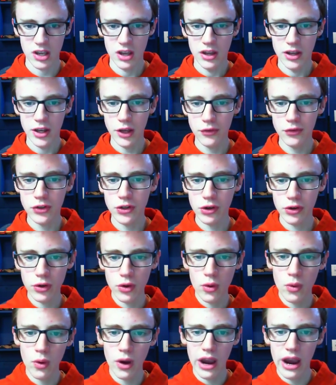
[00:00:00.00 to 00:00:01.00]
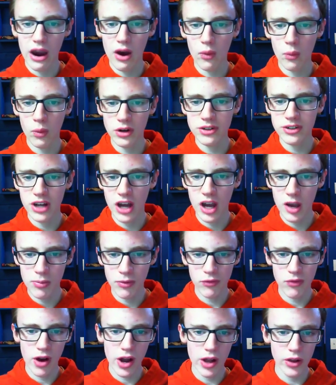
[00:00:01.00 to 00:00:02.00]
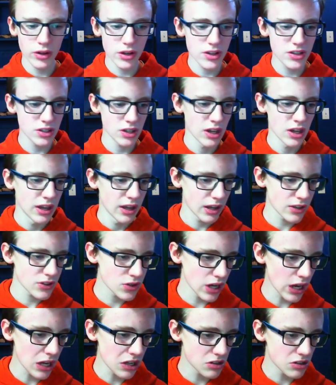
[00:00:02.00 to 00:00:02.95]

Now, if you don't know how what type of file it is, that's okay.